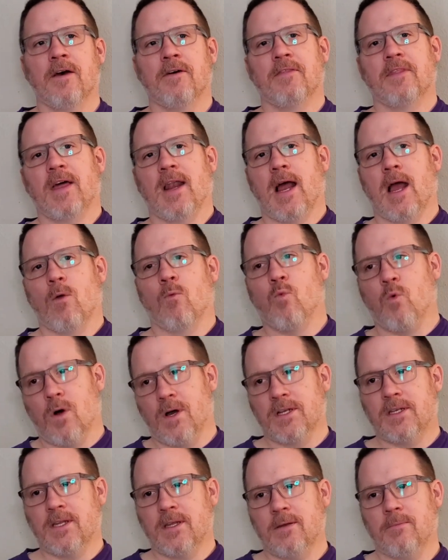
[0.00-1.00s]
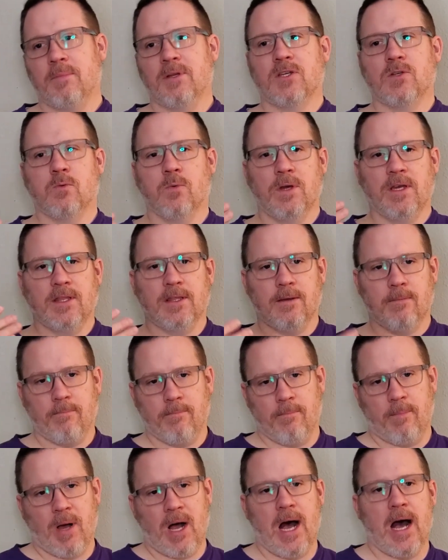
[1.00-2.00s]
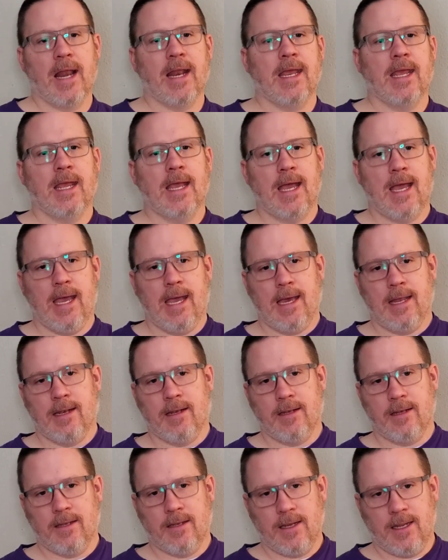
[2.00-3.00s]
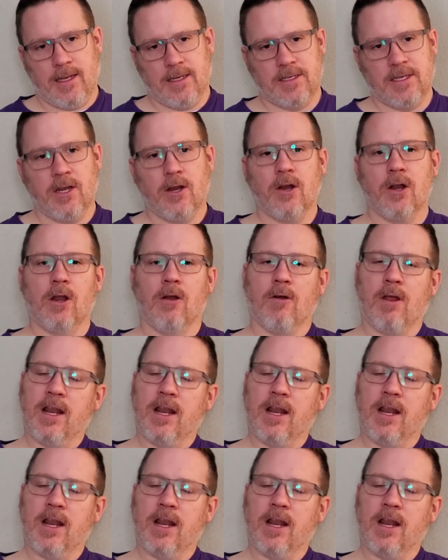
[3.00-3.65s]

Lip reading: than I wanted between the body and interior,